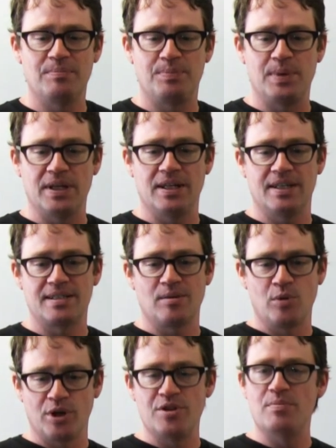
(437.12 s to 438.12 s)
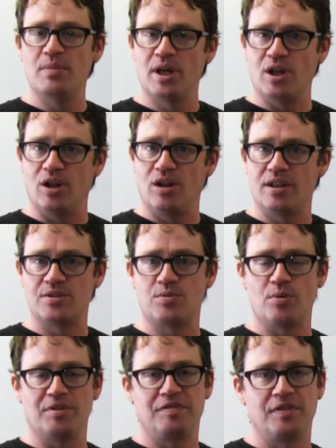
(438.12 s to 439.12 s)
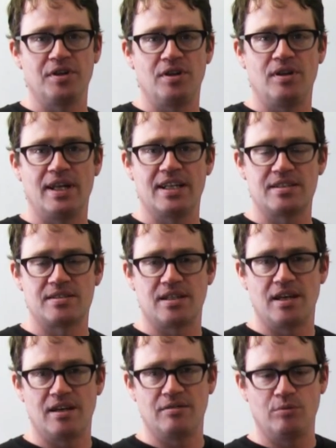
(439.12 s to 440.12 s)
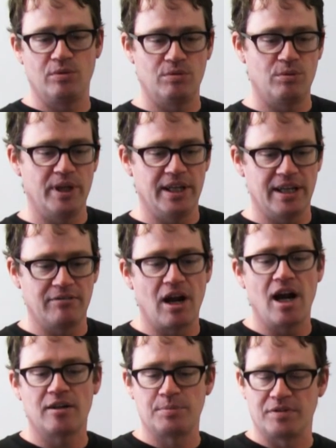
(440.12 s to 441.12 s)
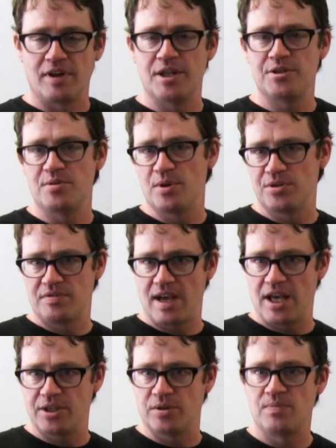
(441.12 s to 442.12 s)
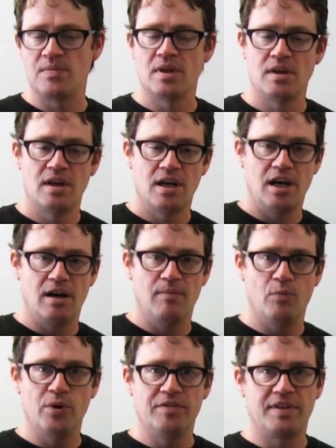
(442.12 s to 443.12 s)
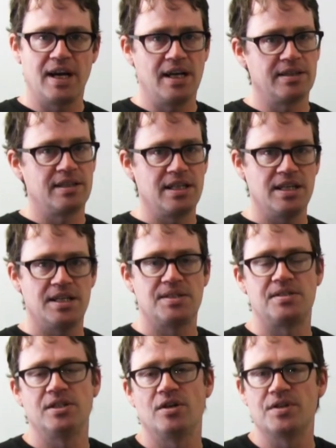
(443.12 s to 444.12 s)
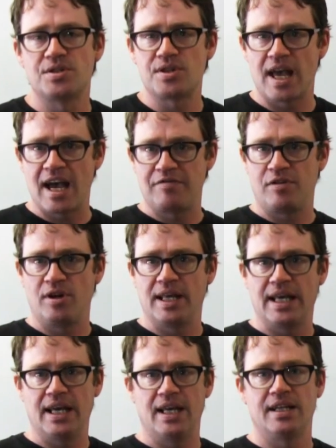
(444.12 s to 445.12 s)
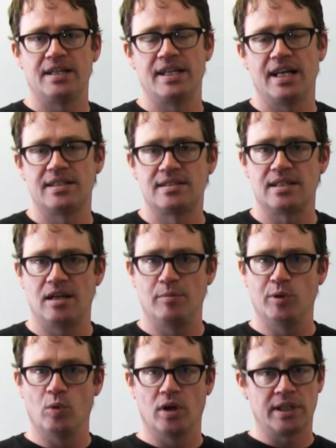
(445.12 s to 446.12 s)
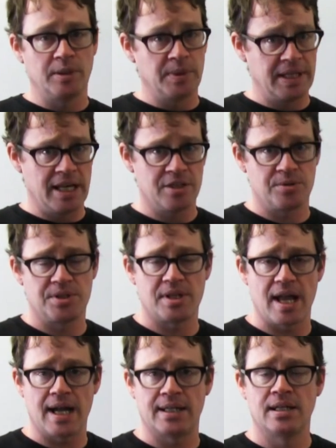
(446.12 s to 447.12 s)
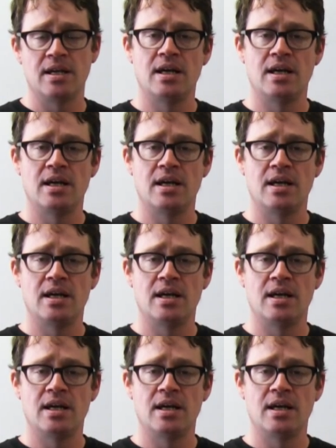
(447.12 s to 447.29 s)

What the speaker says: But somewhere in the middle is what we feel as we at Rock provide you the most value. We've got the staff on hand that's been working with the ESRI stack